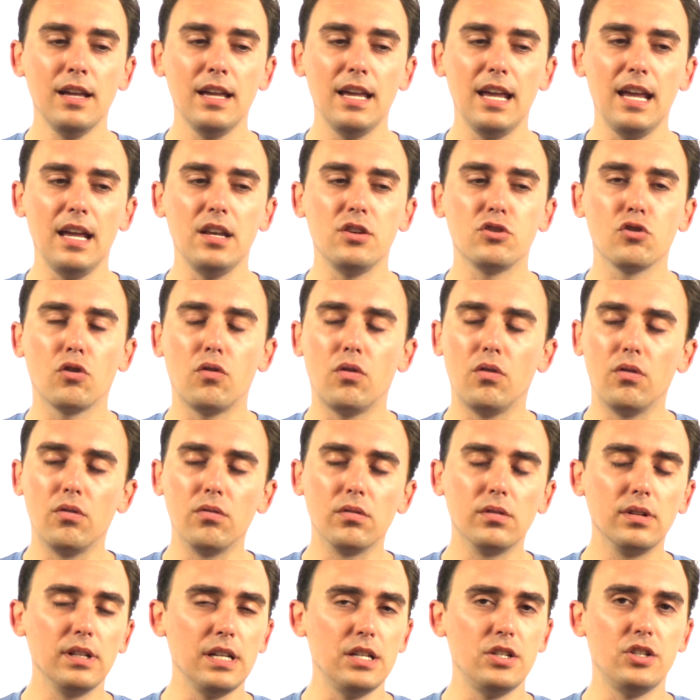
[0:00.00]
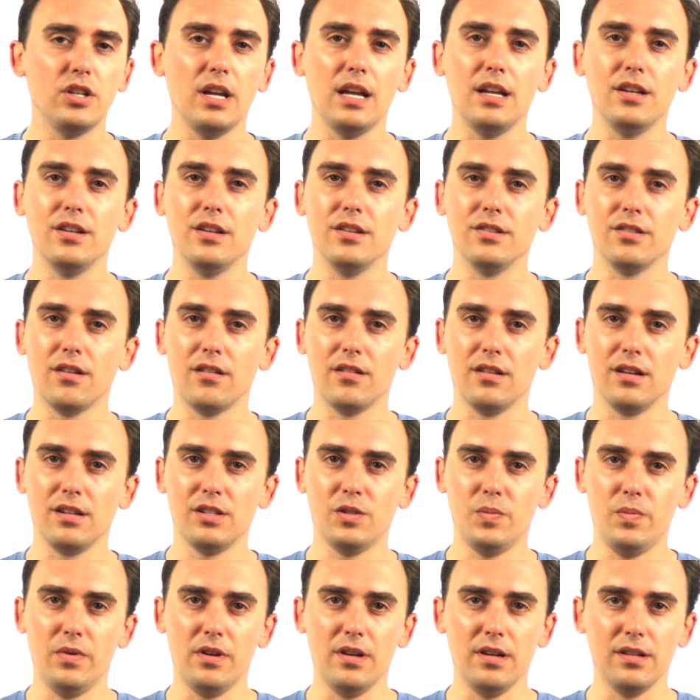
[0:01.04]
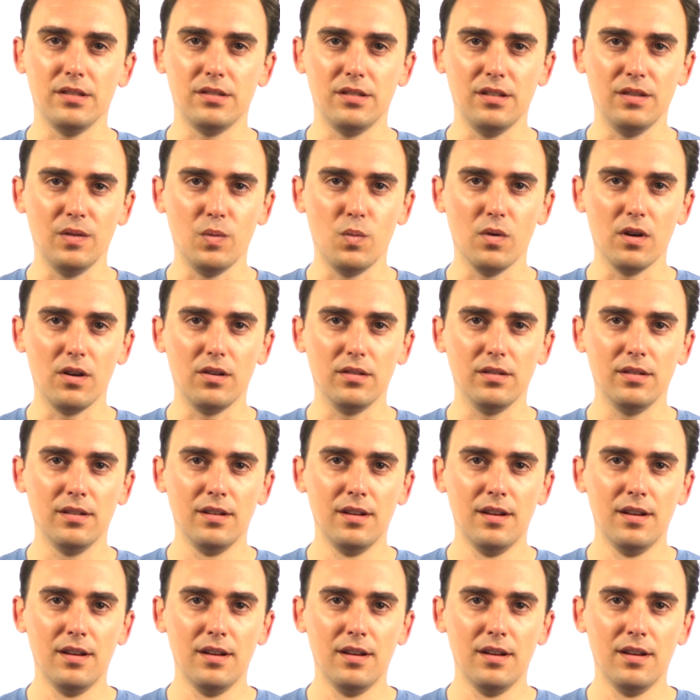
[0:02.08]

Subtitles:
it totally changes our experience in the world.